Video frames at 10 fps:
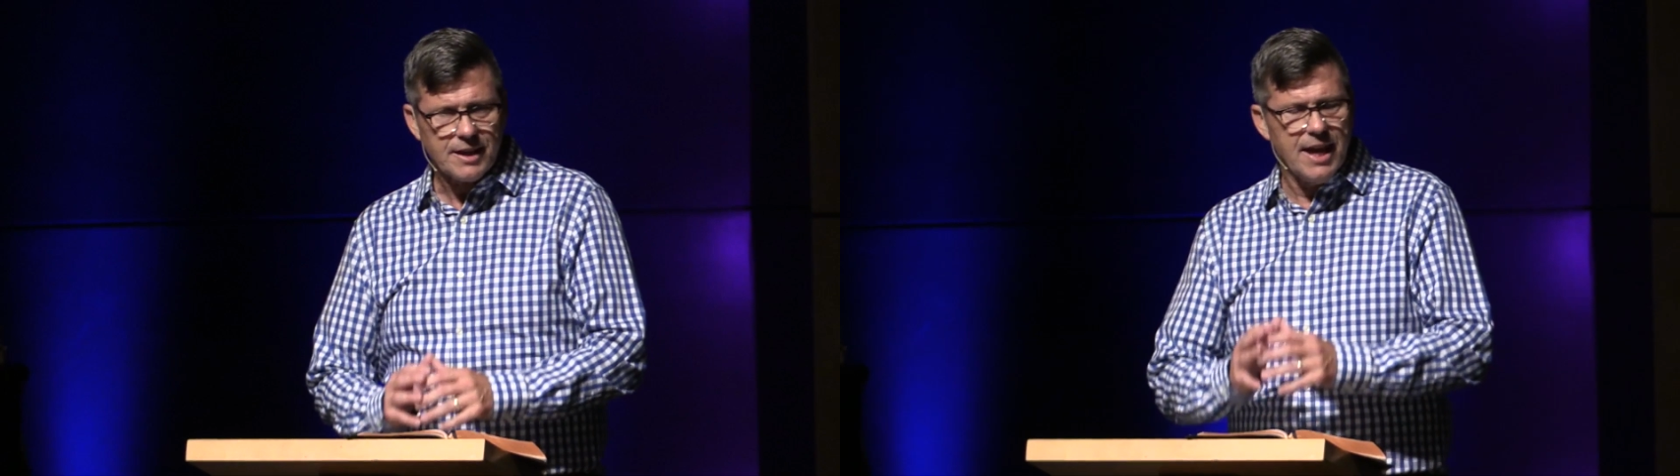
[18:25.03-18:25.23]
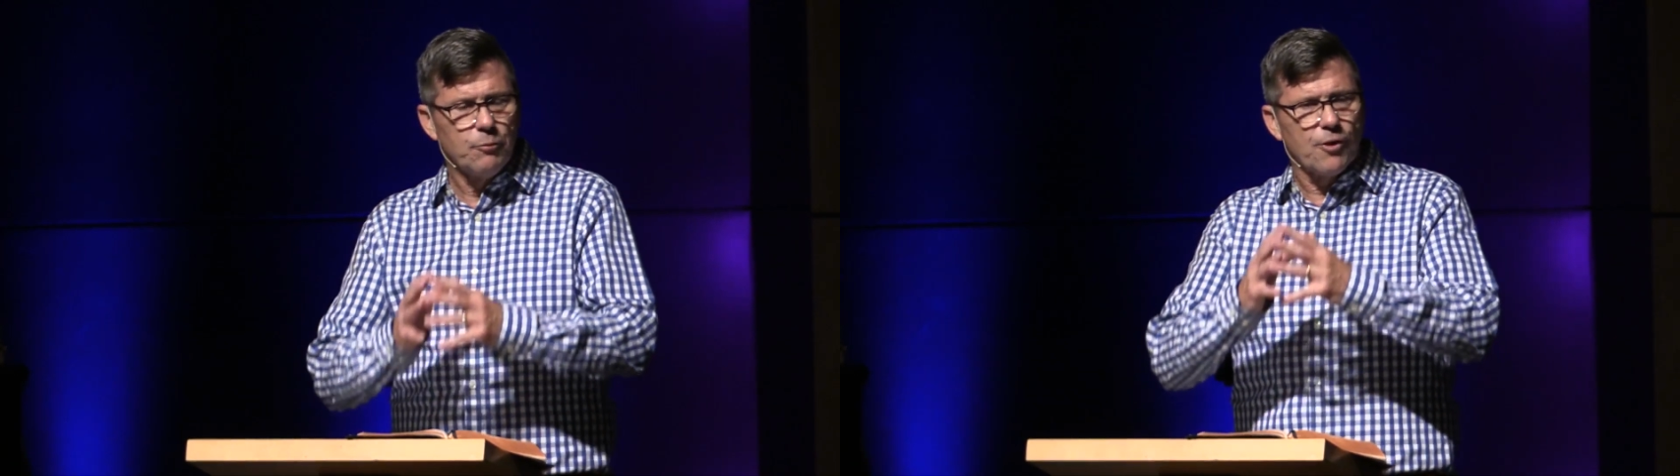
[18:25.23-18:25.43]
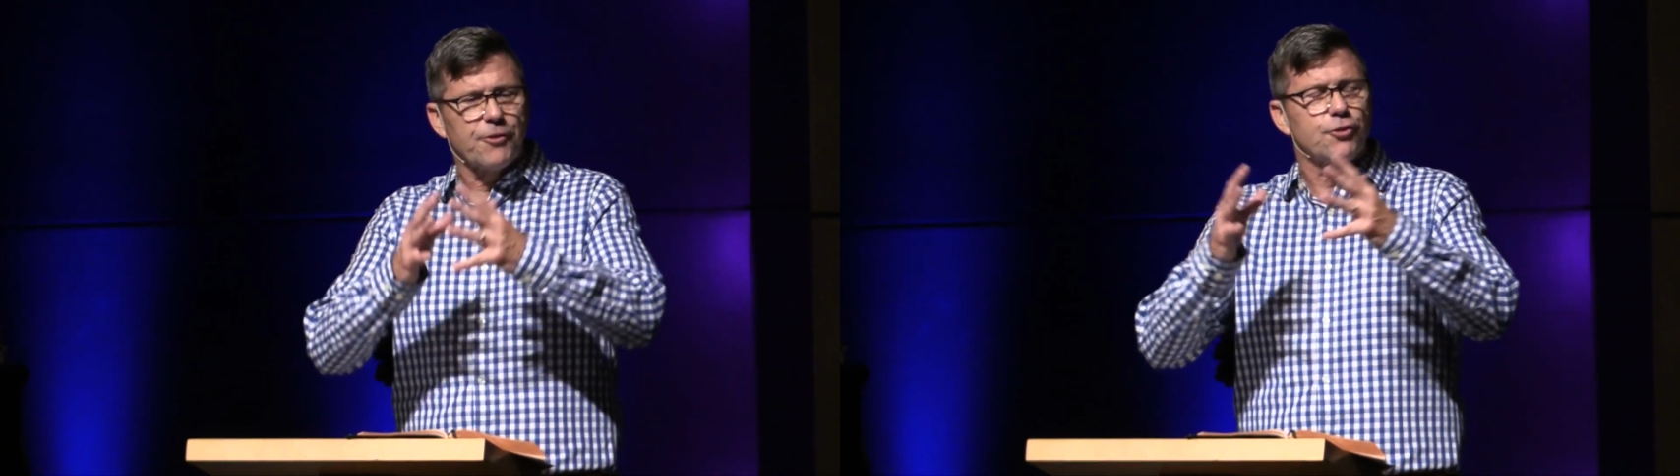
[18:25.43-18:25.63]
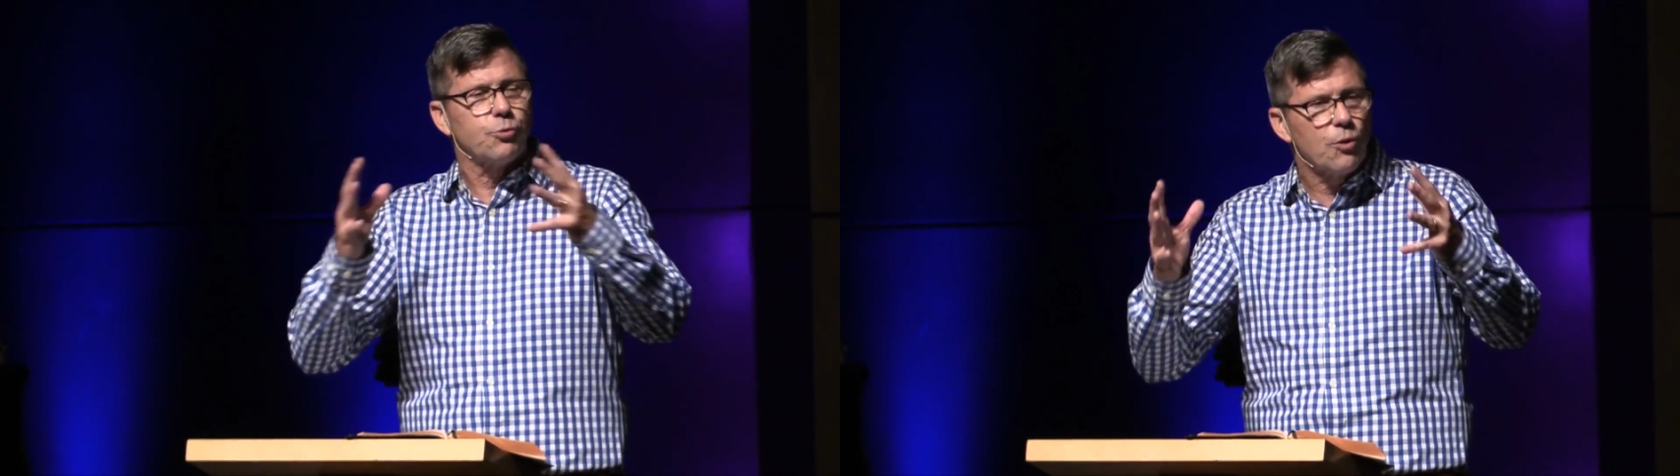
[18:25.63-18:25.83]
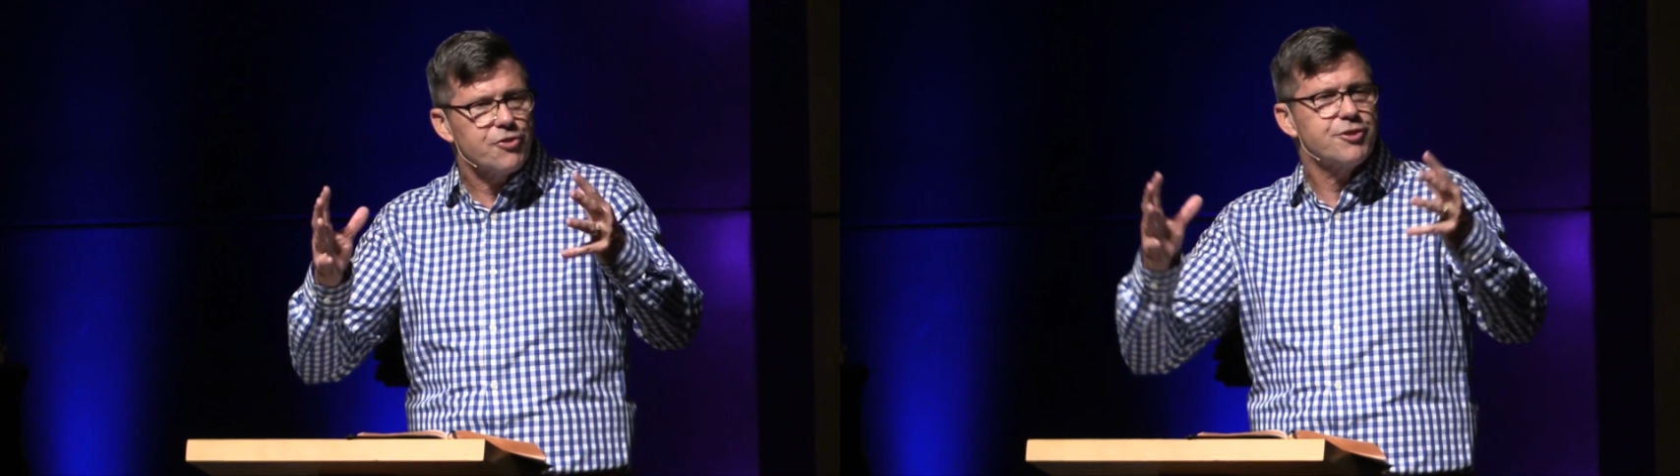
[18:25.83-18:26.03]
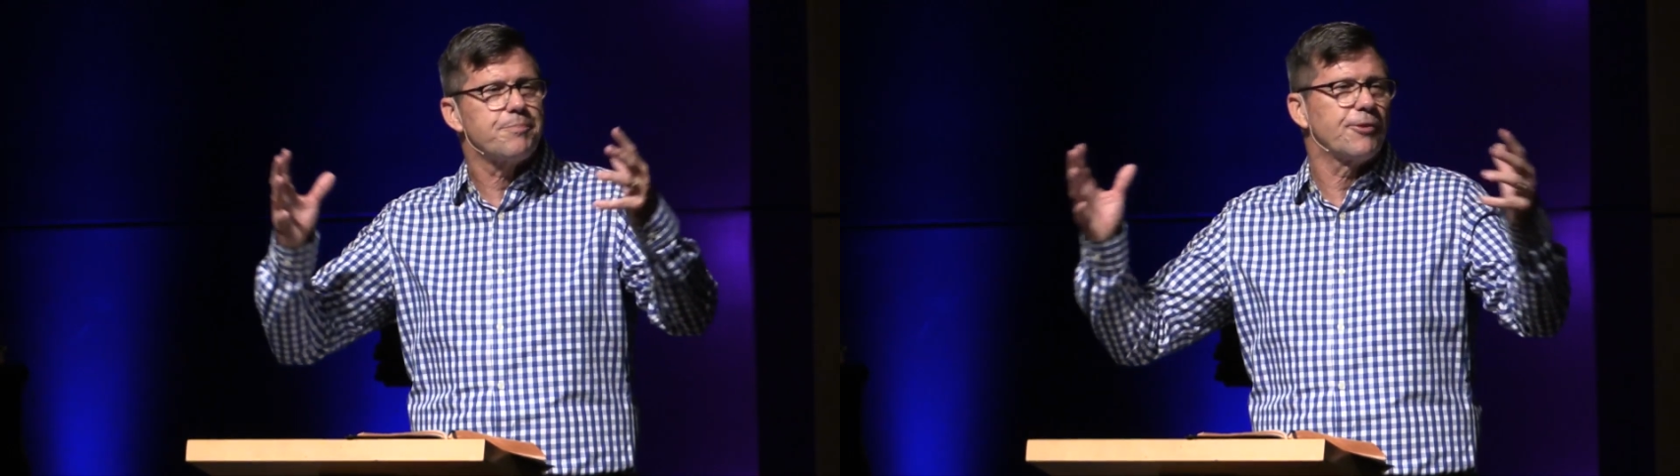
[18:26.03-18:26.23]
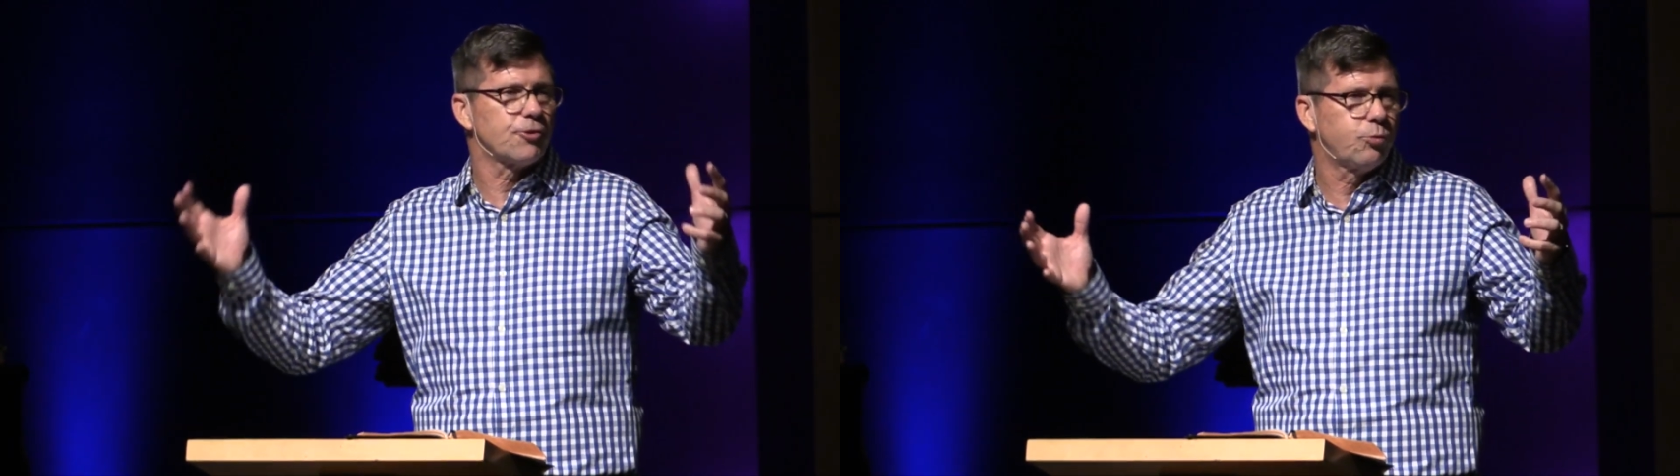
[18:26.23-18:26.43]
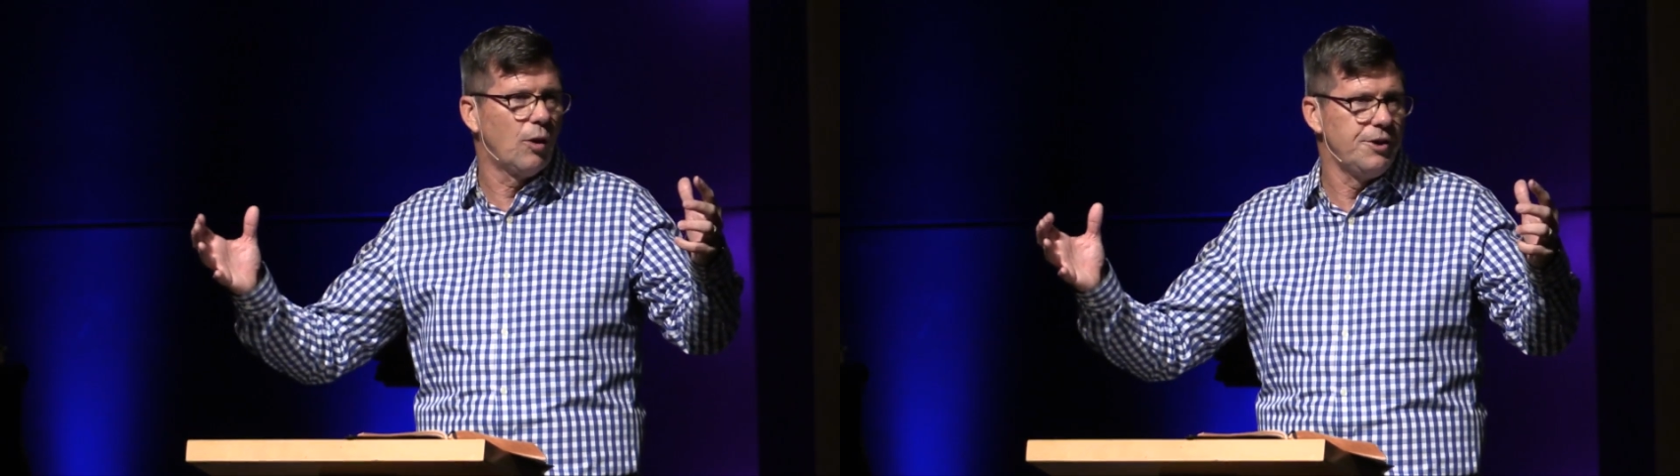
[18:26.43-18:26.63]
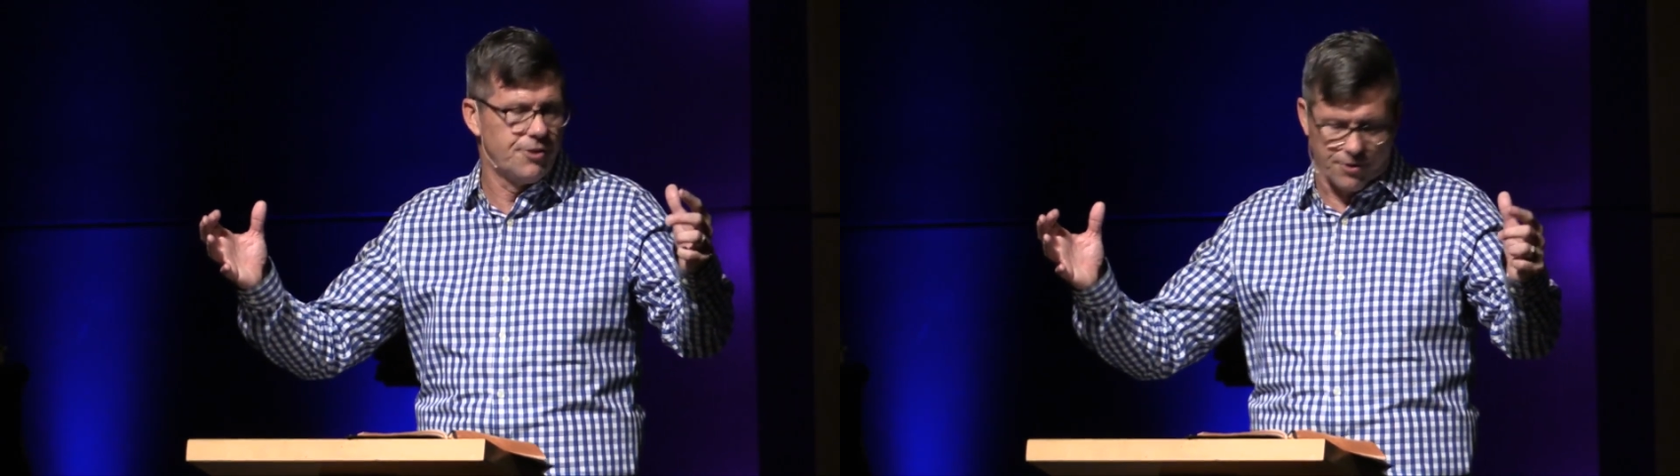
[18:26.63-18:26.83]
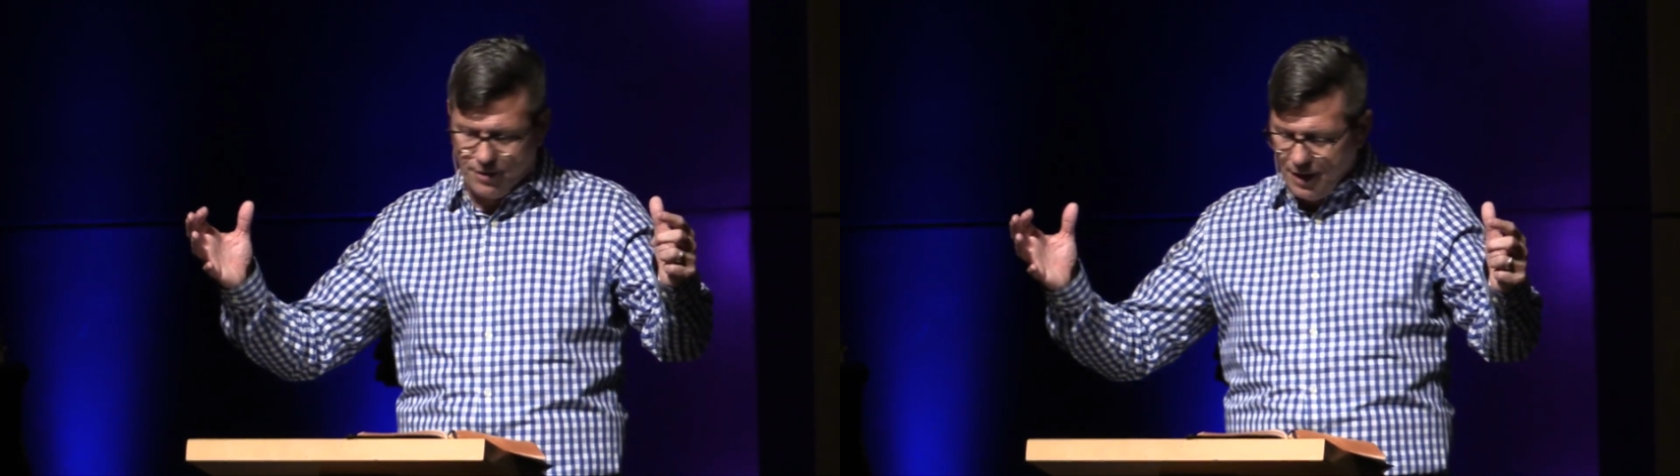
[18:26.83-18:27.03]
And where there's worship, there's
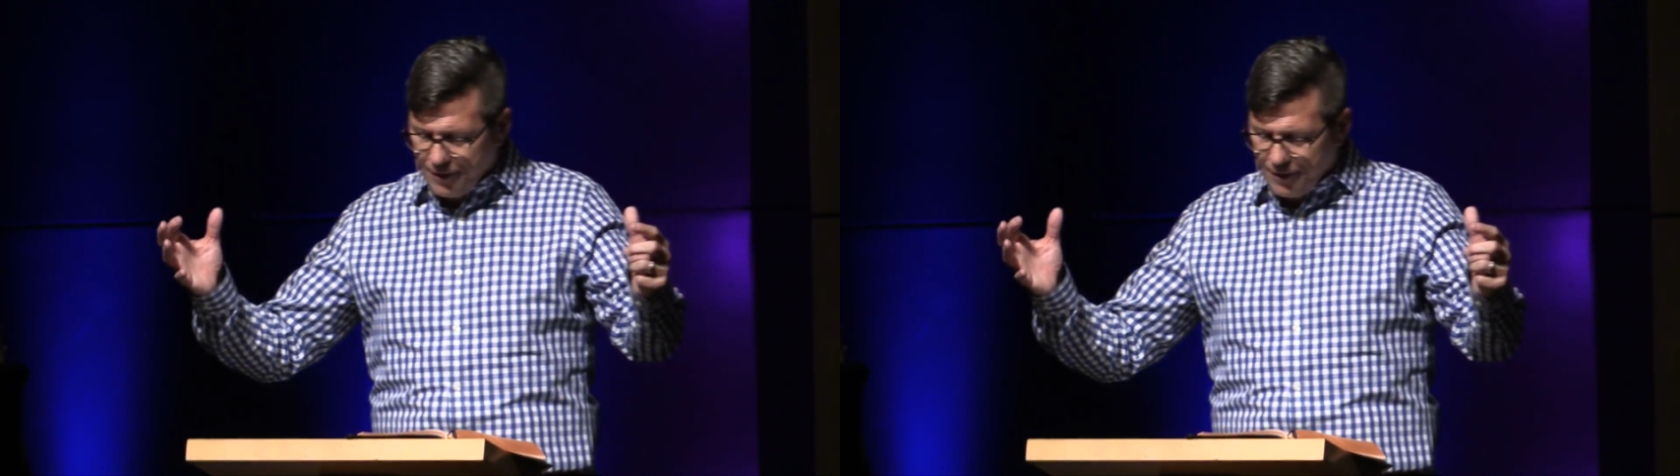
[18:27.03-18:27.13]
wonder.